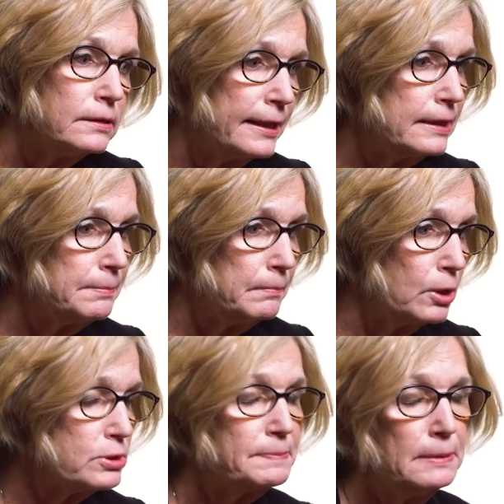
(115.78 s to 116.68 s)
Like
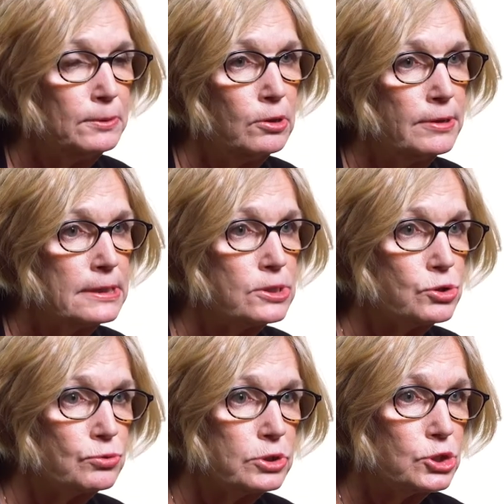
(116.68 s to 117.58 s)
most people on the
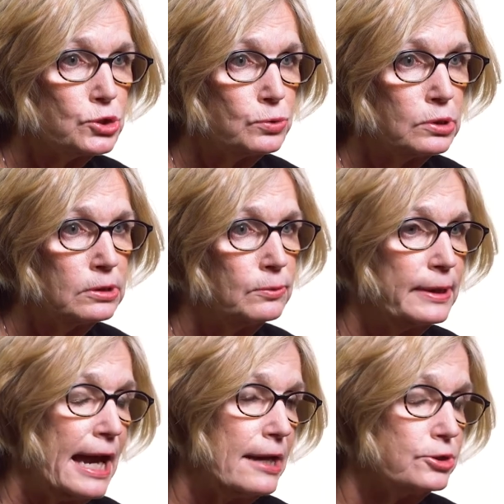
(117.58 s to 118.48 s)
Eastern Shore, we
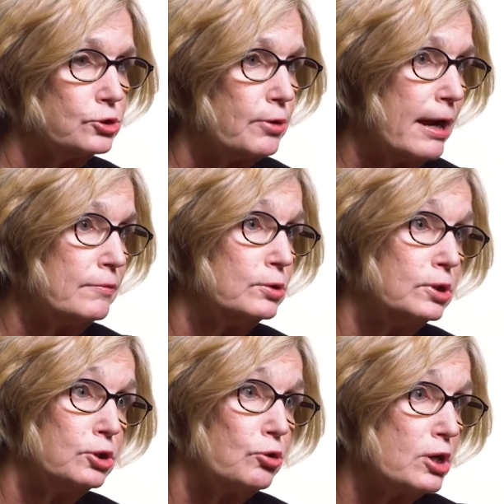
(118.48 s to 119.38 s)
had to travel
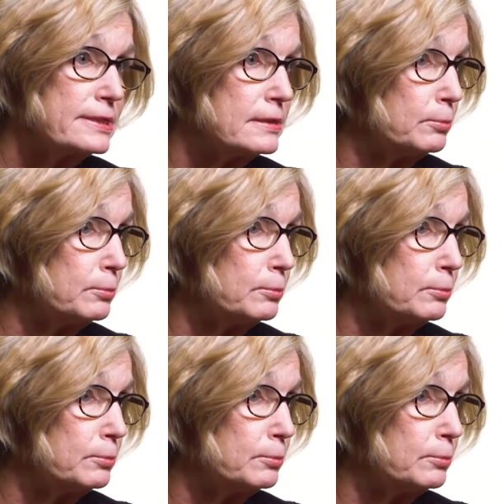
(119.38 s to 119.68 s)
across the